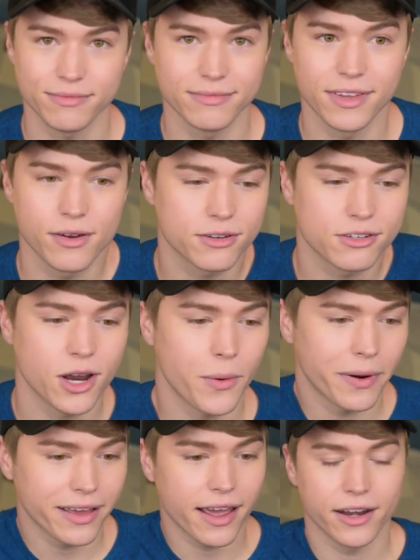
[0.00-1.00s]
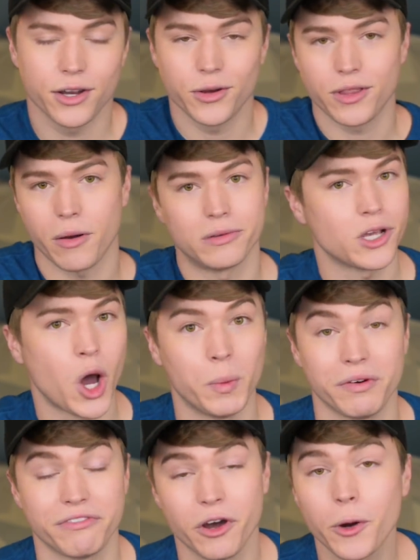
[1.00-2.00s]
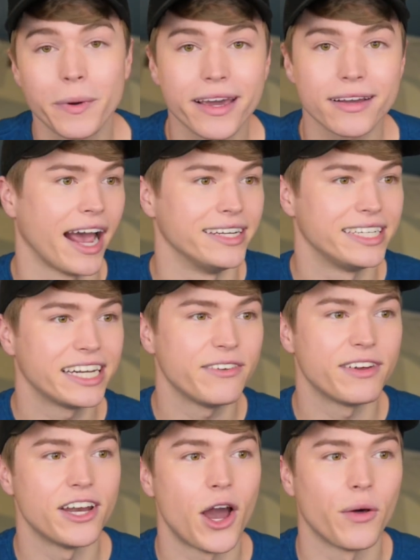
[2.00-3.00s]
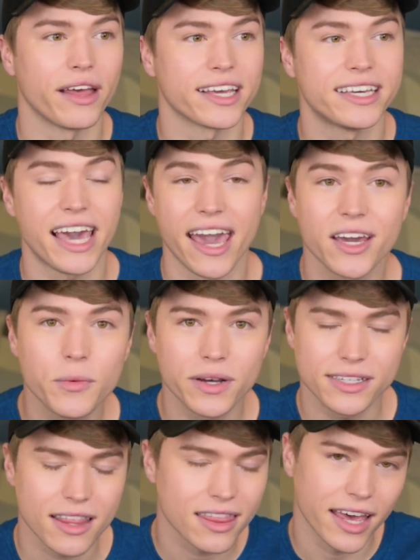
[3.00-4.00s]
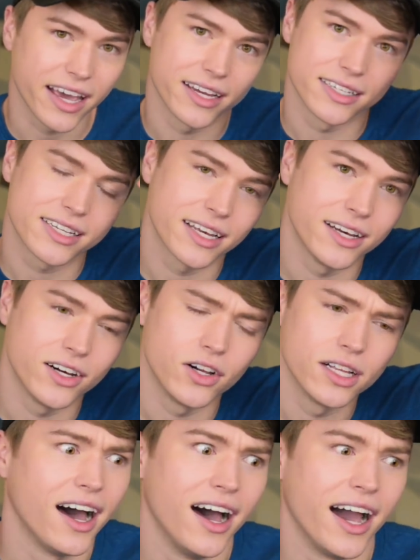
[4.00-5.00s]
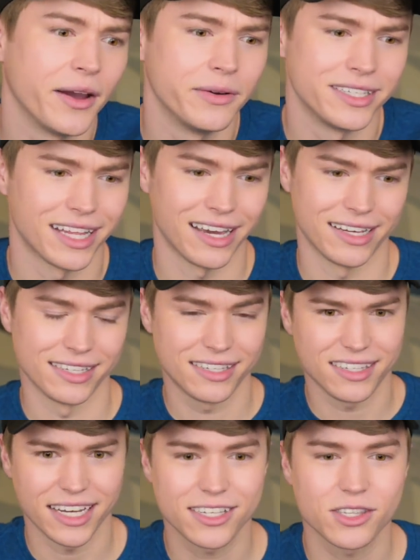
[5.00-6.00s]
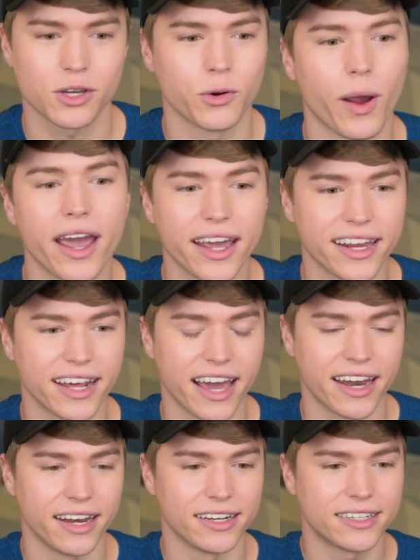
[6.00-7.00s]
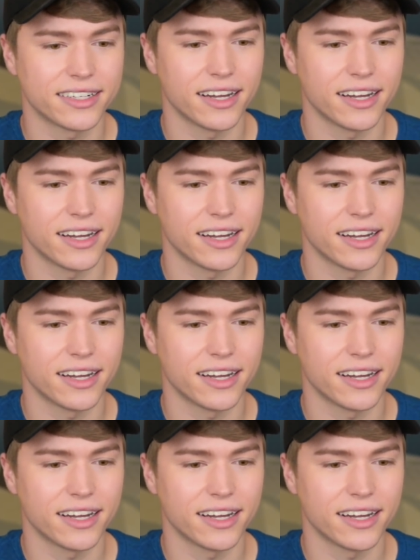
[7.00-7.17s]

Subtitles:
There's nobody I knew that was homophobic. I didn't even know that gay was a thing until I was like in 6th grade and